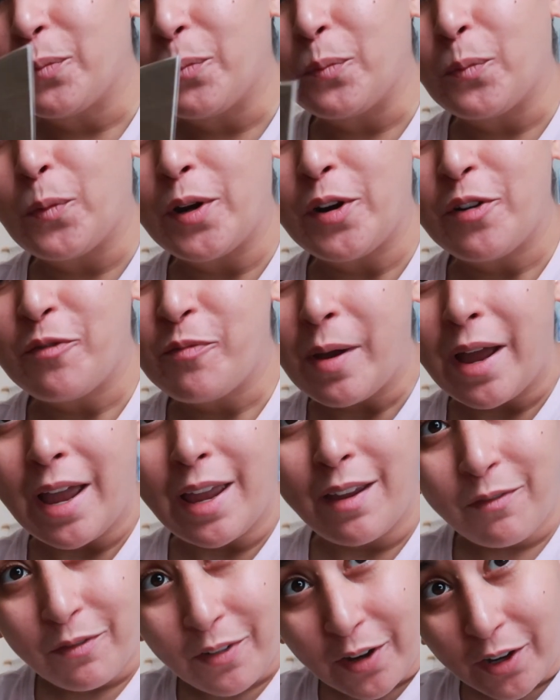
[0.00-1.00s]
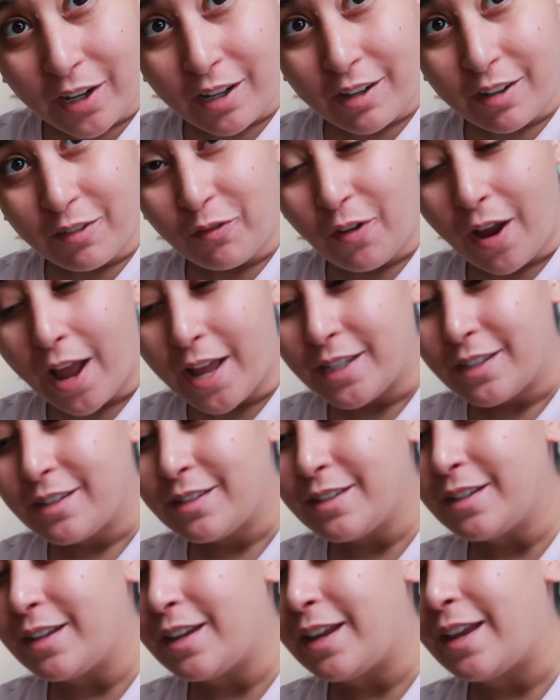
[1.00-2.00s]
one of my very good
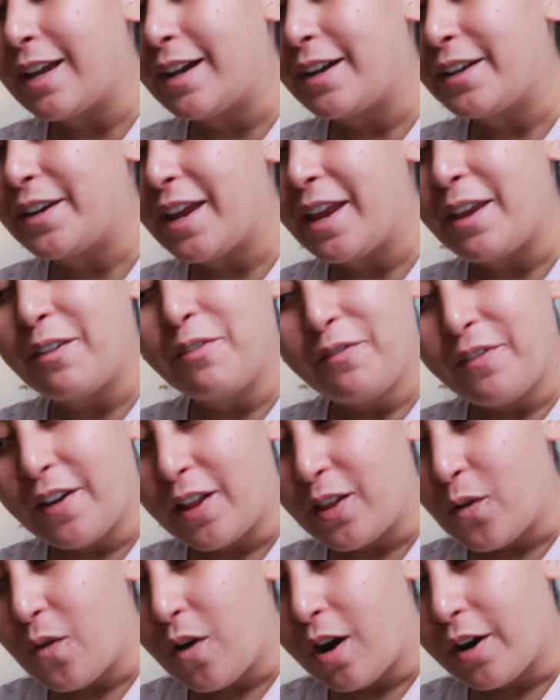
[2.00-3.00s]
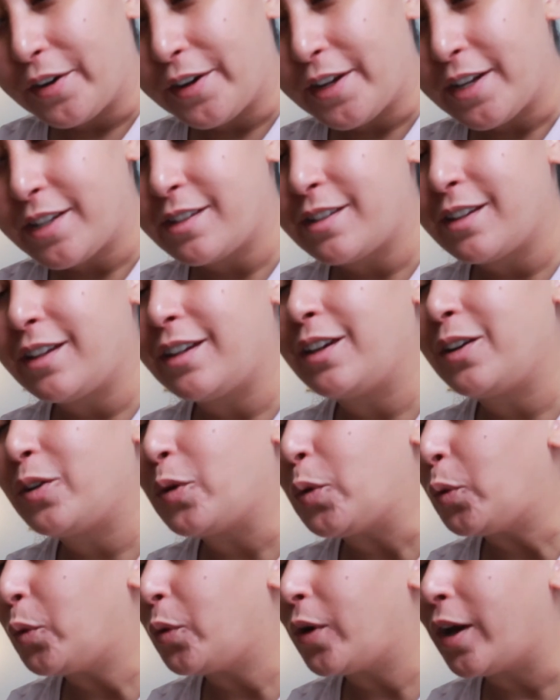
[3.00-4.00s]
friends and a fellow artist, an
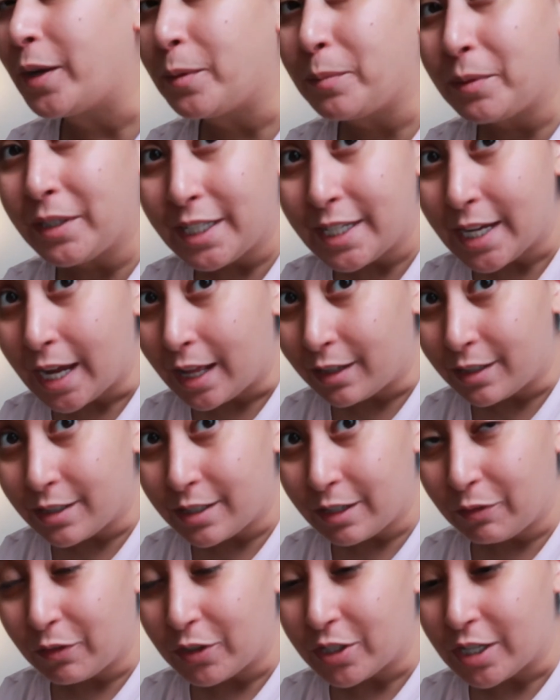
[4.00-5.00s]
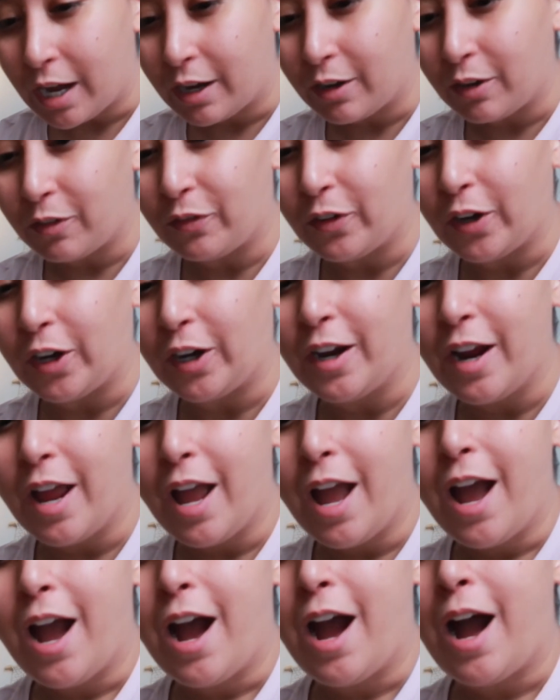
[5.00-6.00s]
incredibly talented photographer.
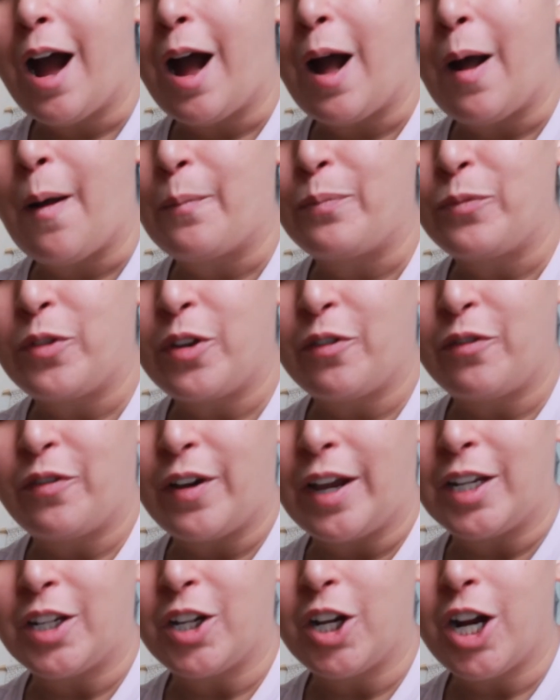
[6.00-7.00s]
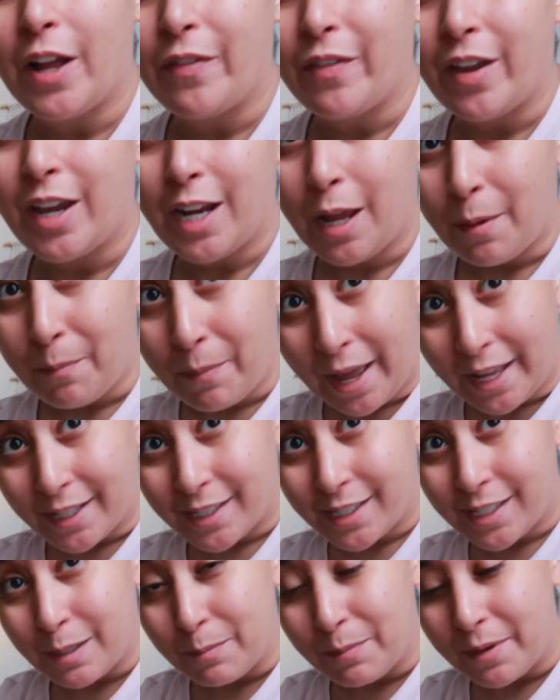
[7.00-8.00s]
You'll find her online at
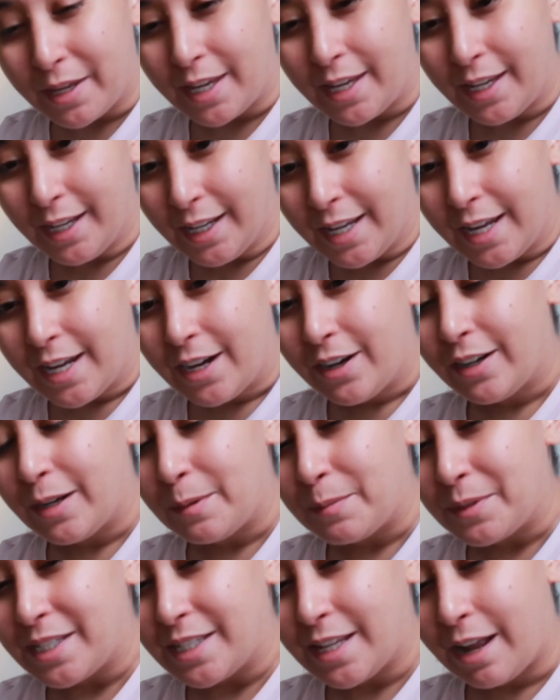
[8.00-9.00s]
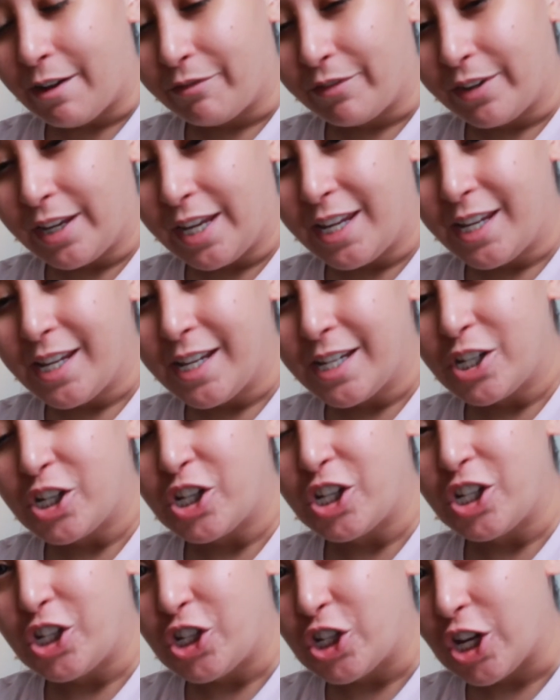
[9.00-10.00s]
Batsy B. Her name's Stephanie.
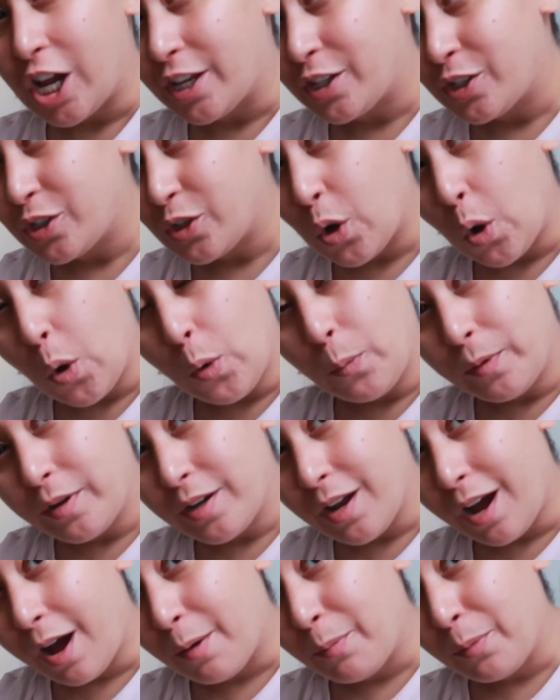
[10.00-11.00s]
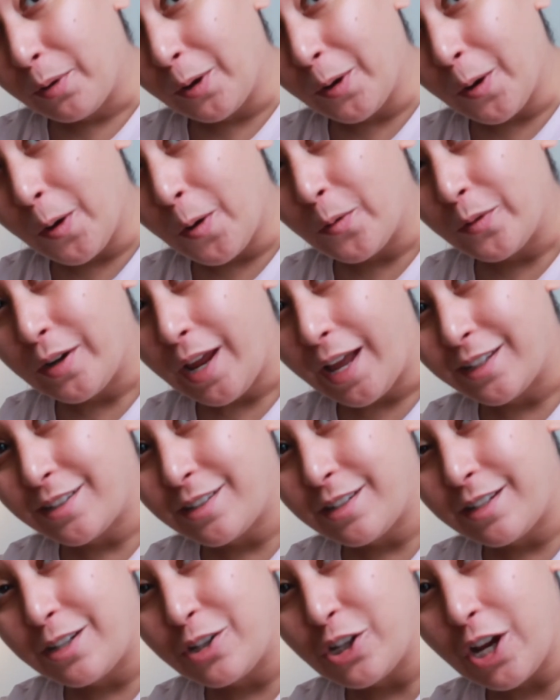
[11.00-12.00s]
She just opened up her own
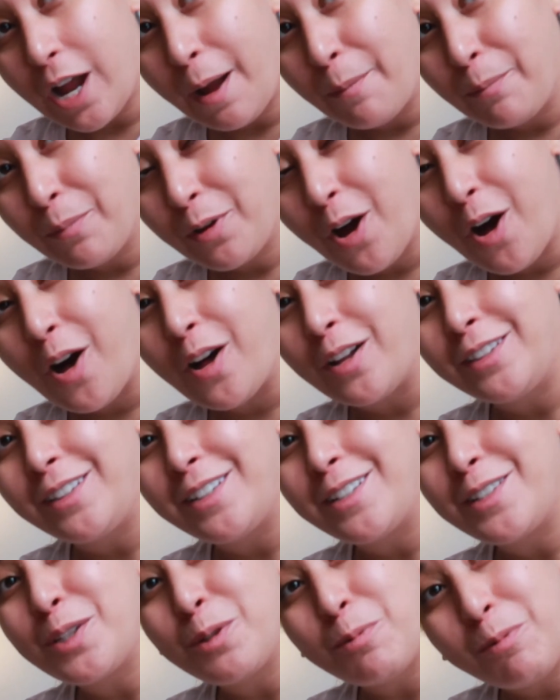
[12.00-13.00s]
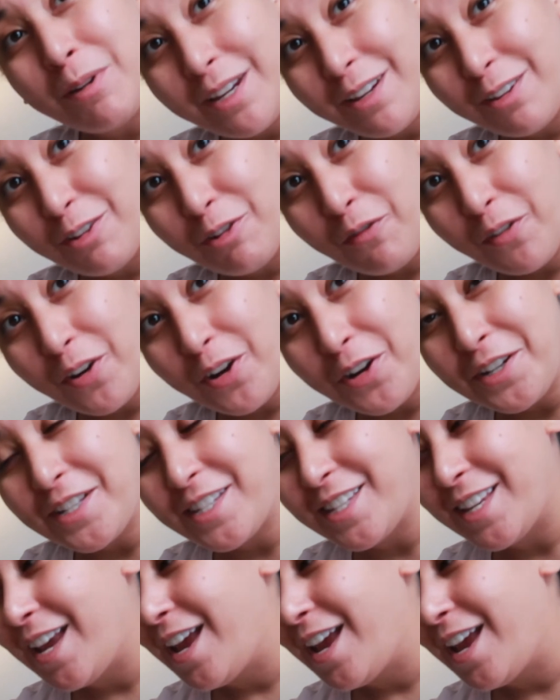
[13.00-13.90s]
Etsy shop called Sweet Universe.